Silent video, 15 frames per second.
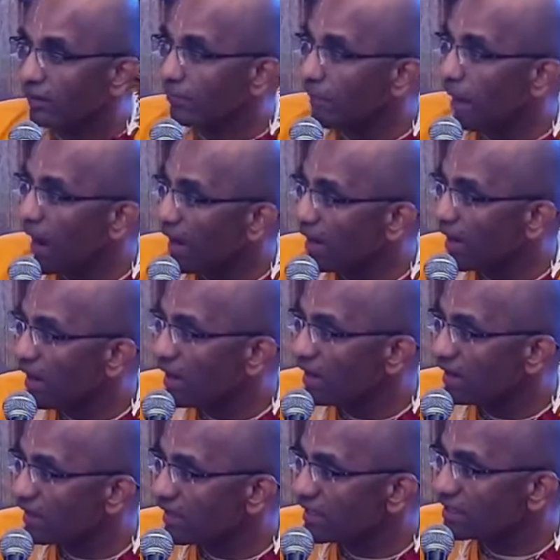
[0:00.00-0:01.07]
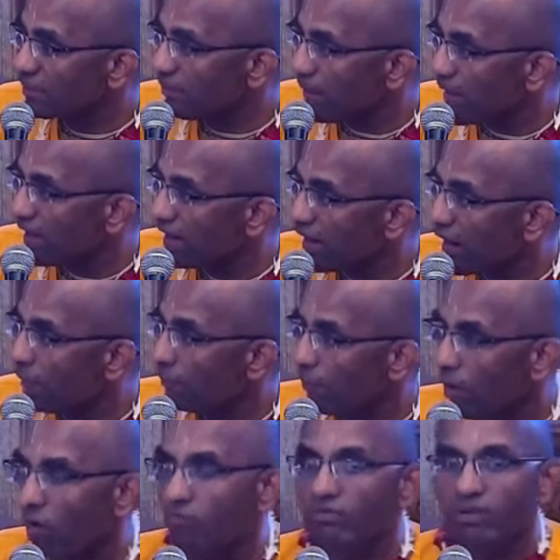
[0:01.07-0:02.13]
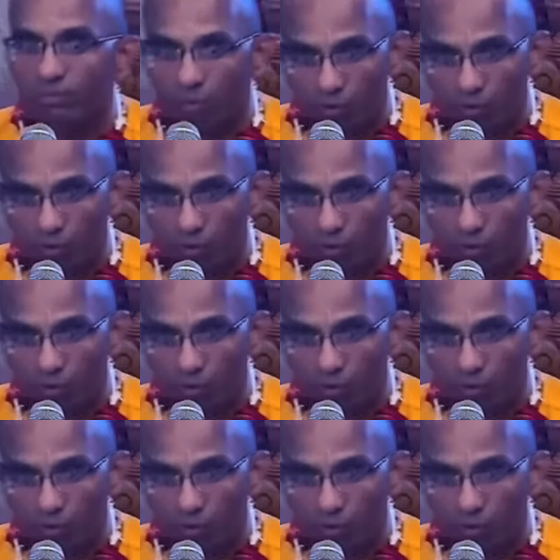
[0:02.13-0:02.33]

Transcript: that Maya is made up of the